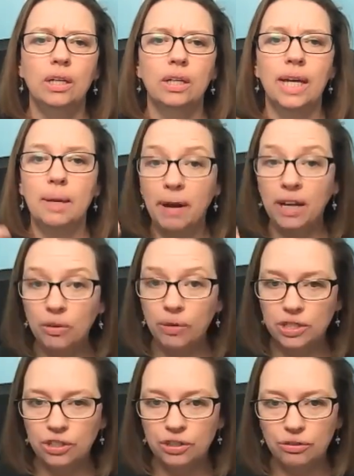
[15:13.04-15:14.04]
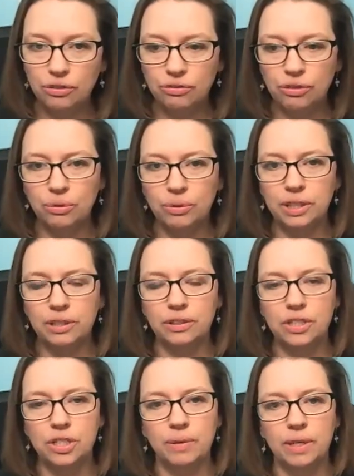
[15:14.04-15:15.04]
am I going to go through with
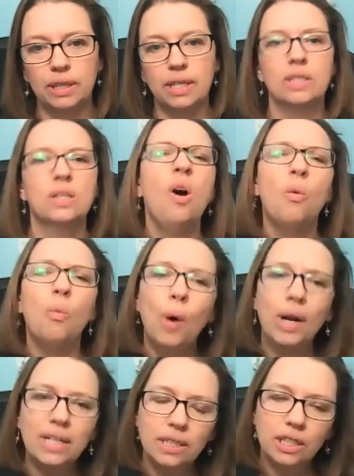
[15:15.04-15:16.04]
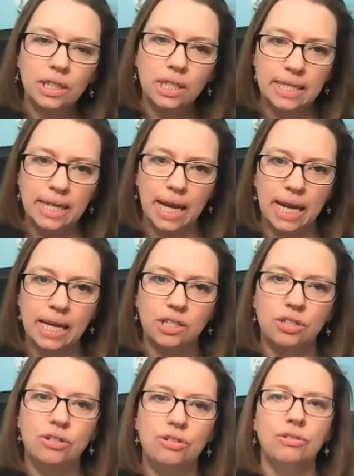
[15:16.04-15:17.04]
doing this? What is it going to take
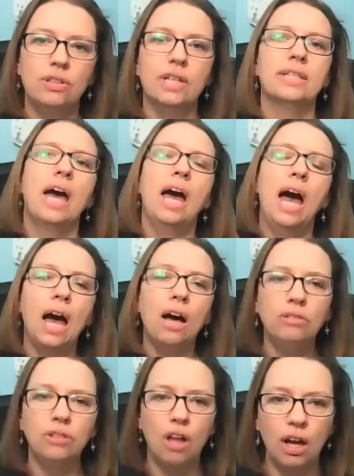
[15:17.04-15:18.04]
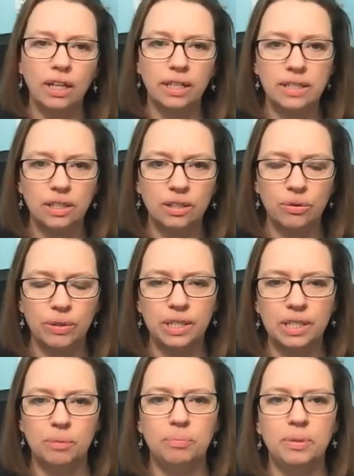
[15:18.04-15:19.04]
to do this? How long is it going
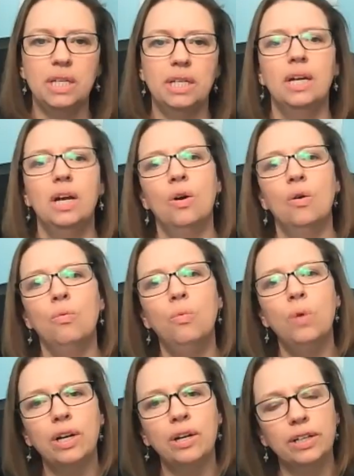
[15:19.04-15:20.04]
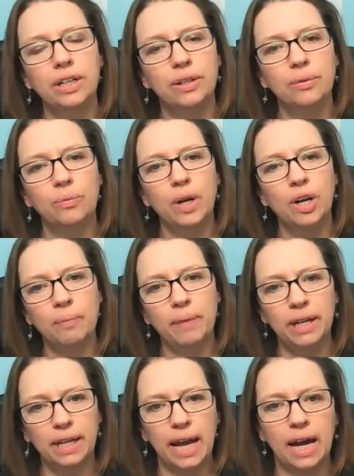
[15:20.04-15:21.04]
to be? Where am I
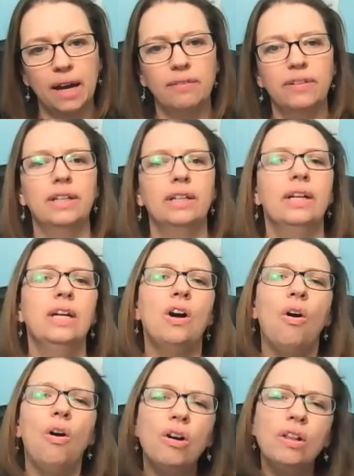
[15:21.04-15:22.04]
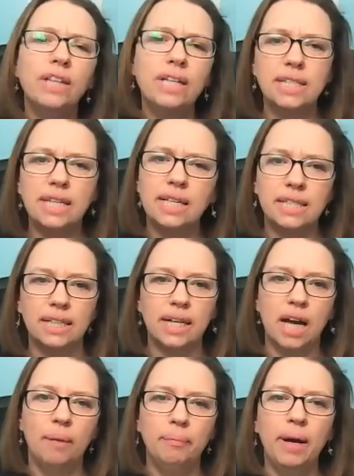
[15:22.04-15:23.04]
going to have it? All these things that
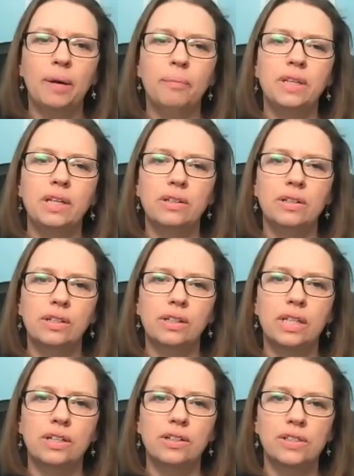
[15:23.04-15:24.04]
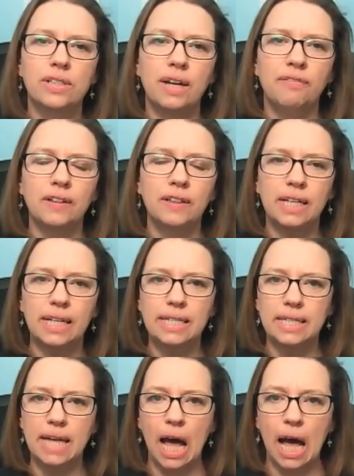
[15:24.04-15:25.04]
come up, there's definitely
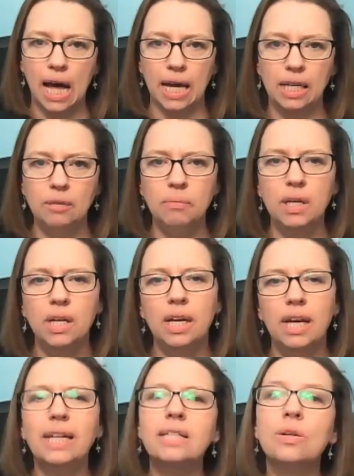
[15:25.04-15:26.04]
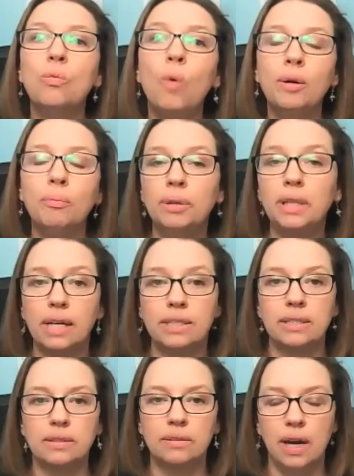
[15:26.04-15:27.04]
a time, and it's a
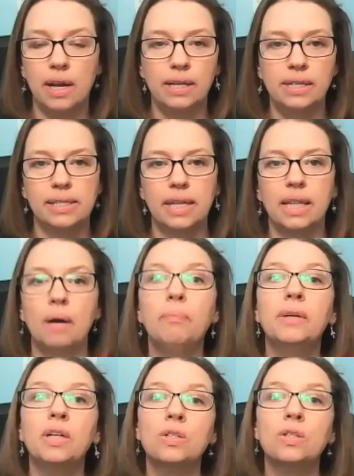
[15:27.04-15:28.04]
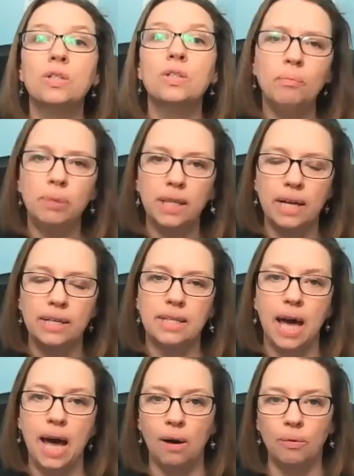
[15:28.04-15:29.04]
1+, I didn't say that, but it's 1+
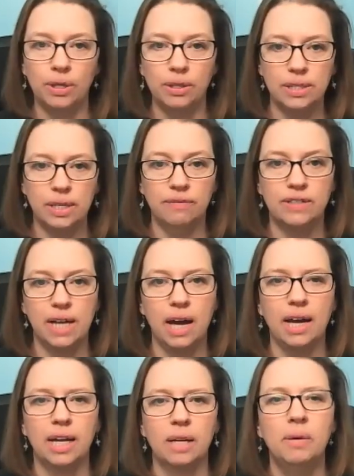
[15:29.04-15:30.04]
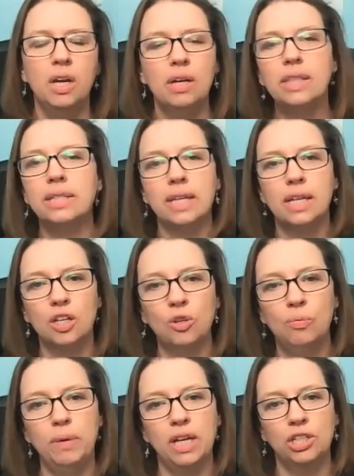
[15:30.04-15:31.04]
hours of time, this
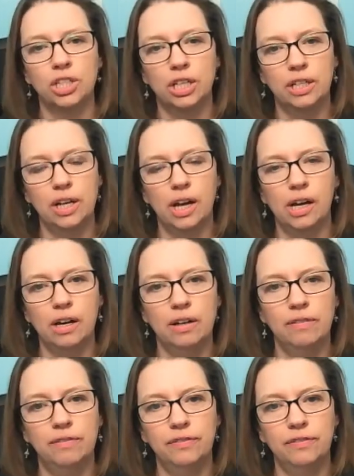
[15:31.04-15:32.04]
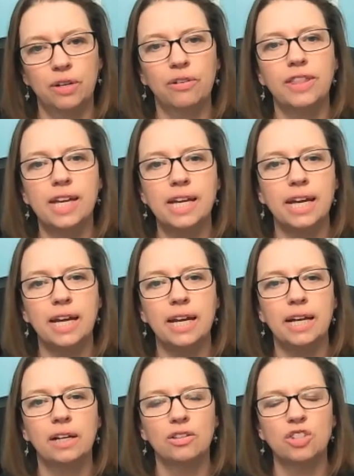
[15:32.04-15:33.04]
incubation of,
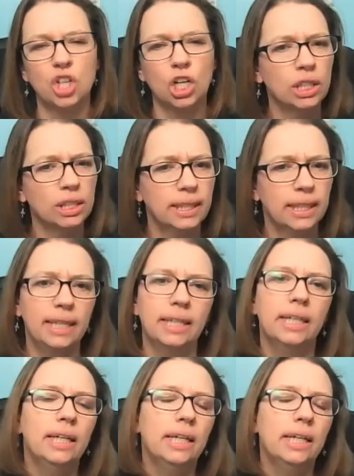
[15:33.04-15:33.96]
thinking, journaling,